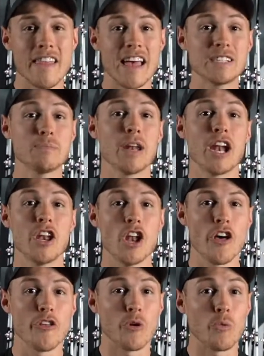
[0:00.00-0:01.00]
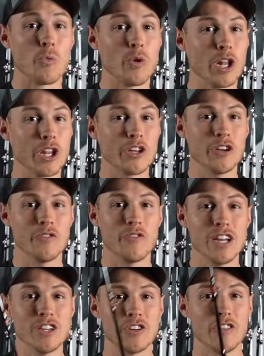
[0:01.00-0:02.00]
That's been another really good
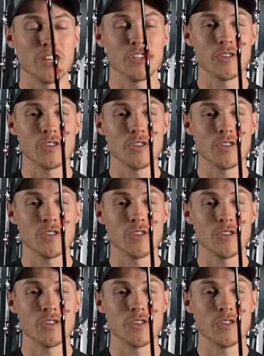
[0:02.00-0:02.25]
feature that